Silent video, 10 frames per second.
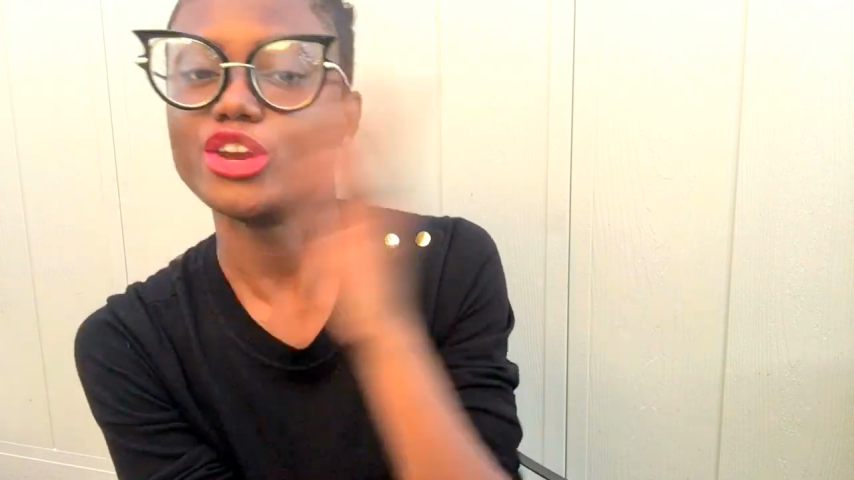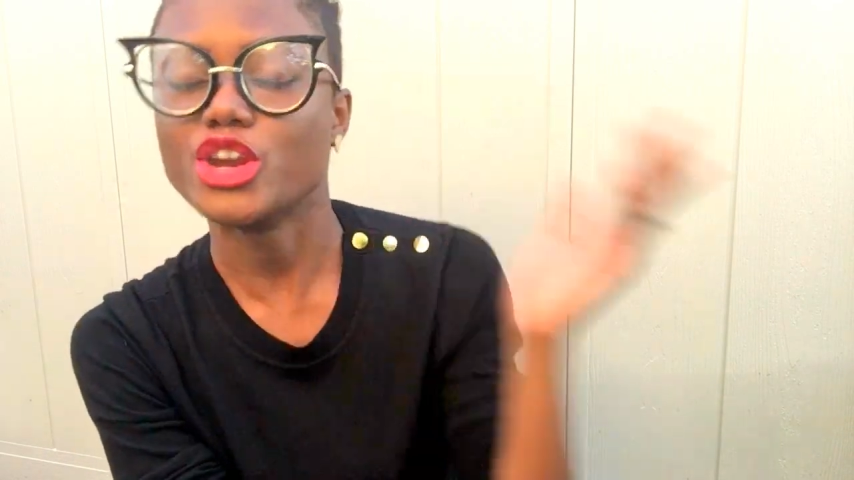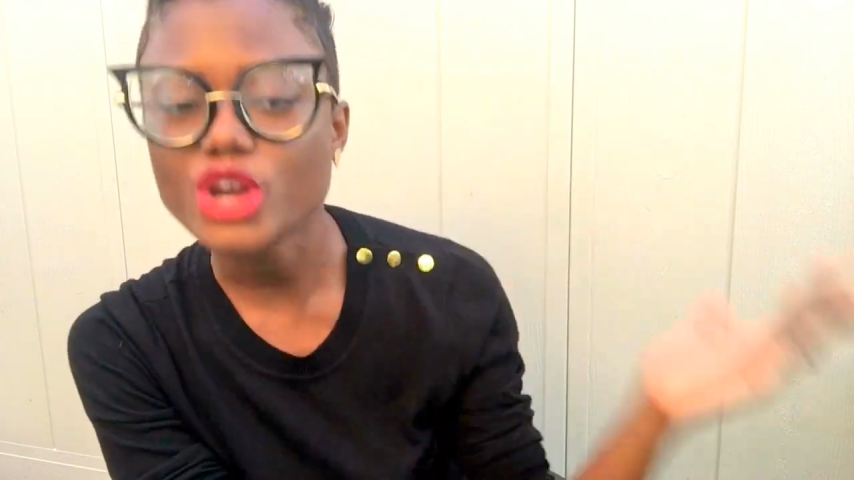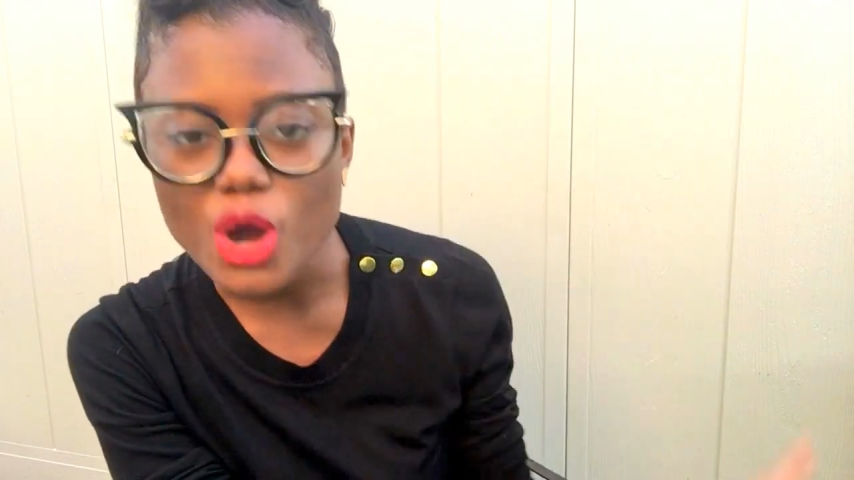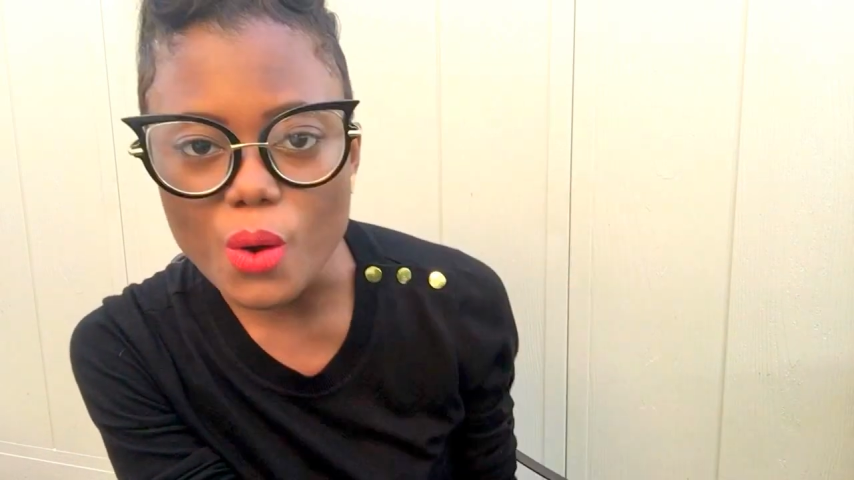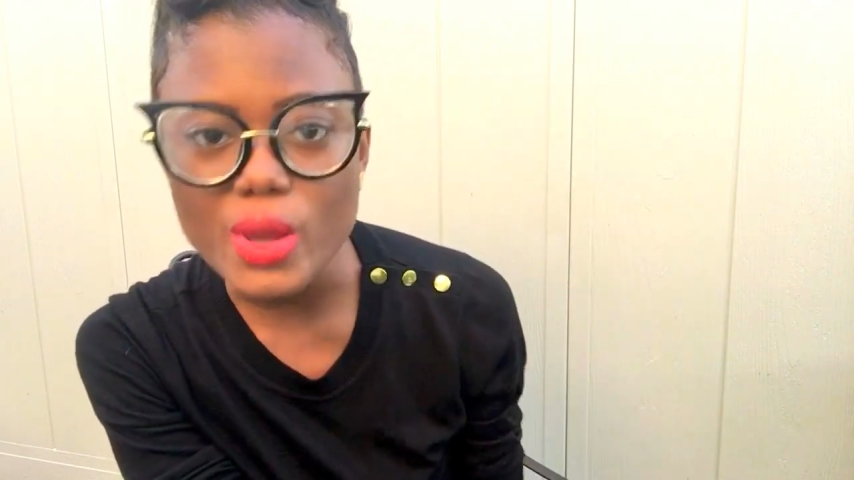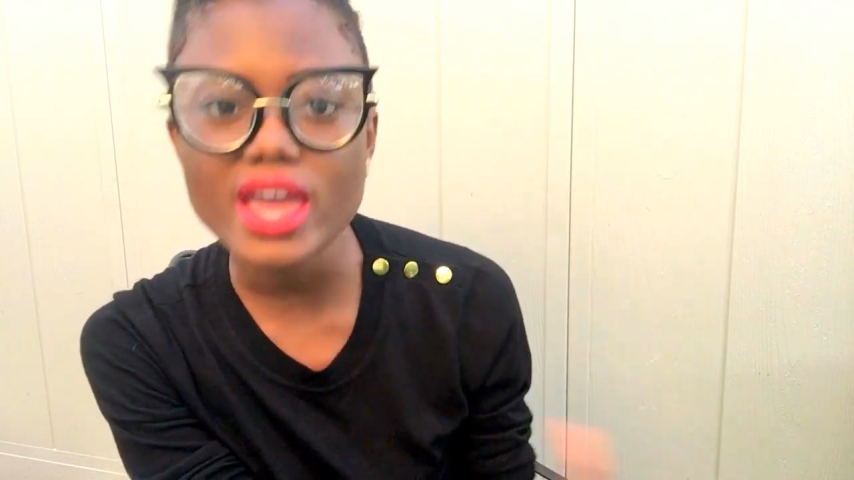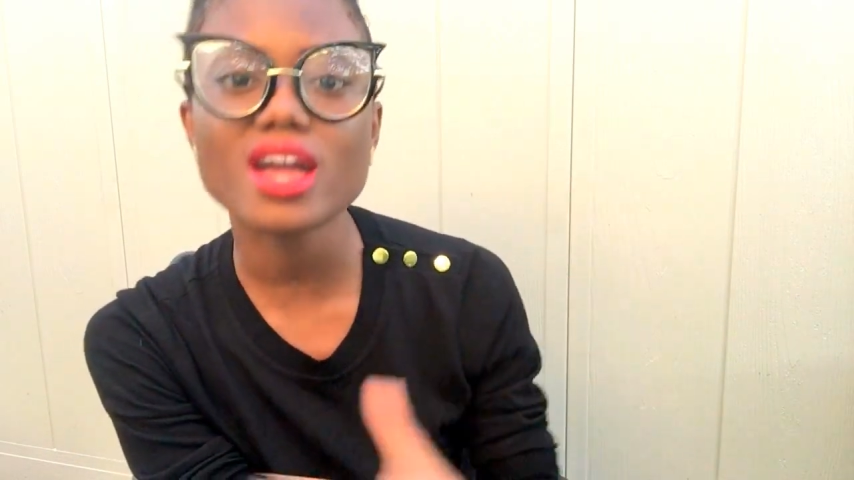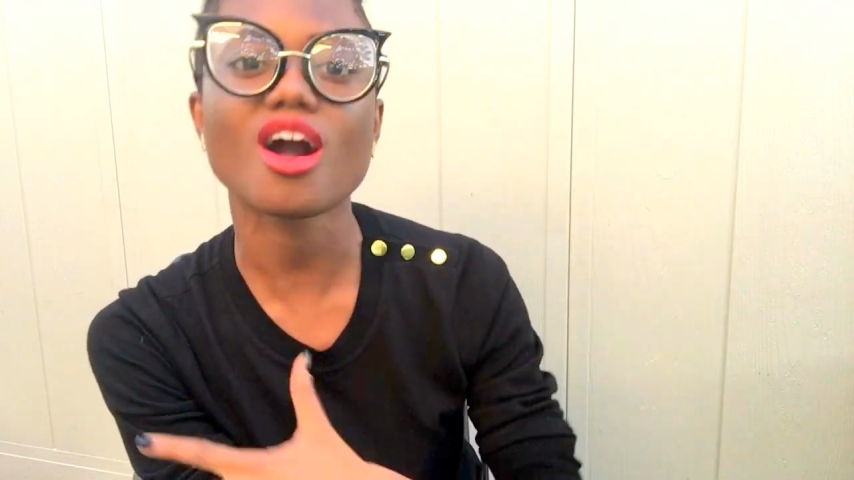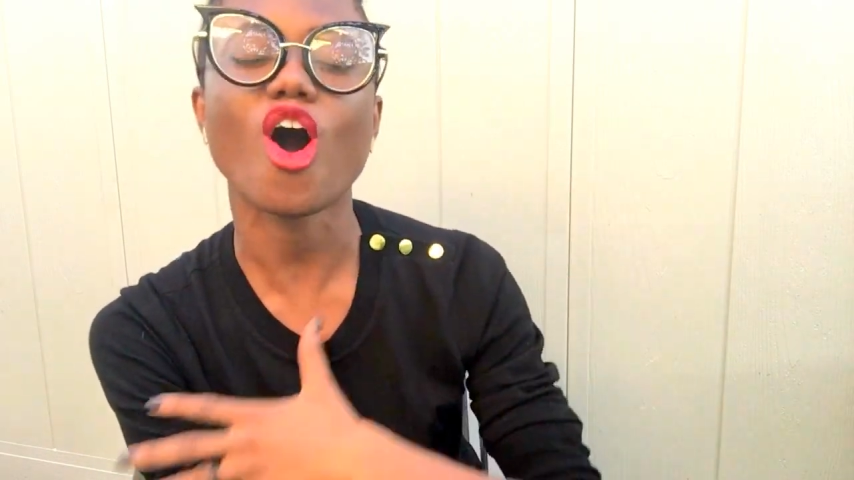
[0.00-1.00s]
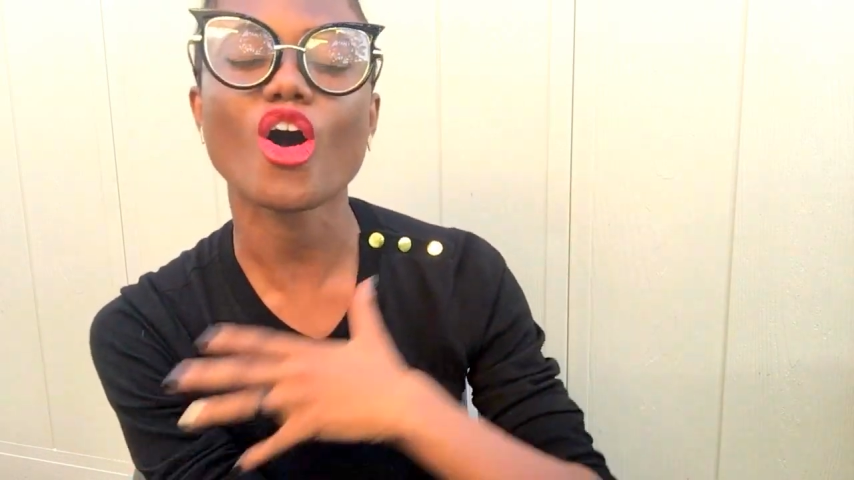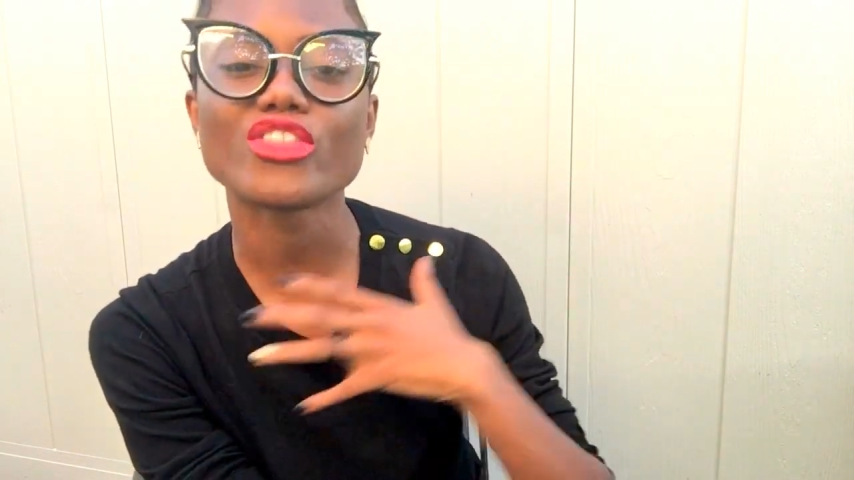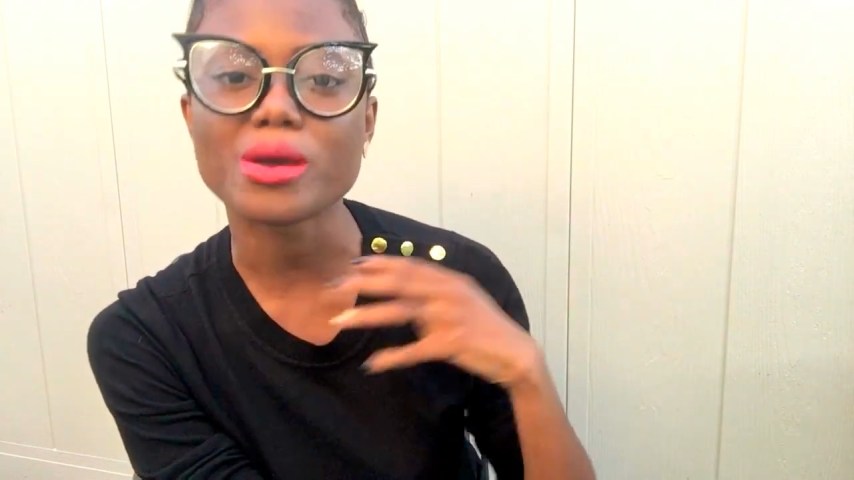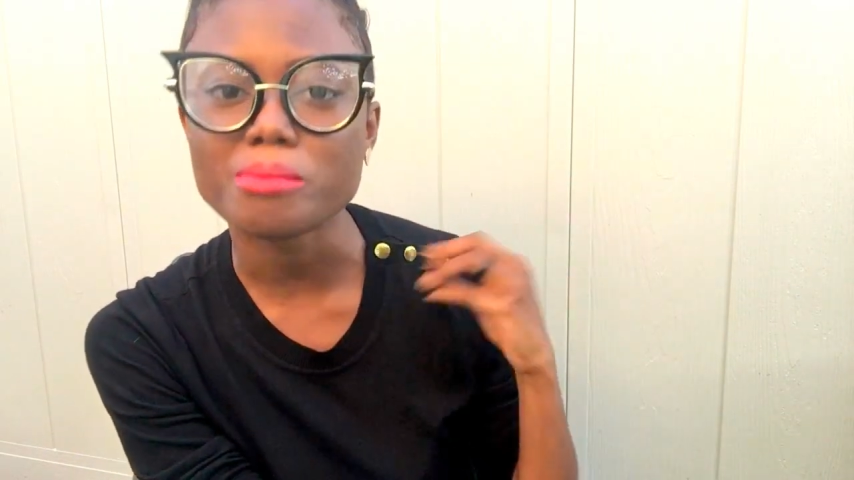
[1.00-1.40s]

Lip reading: Knowing all the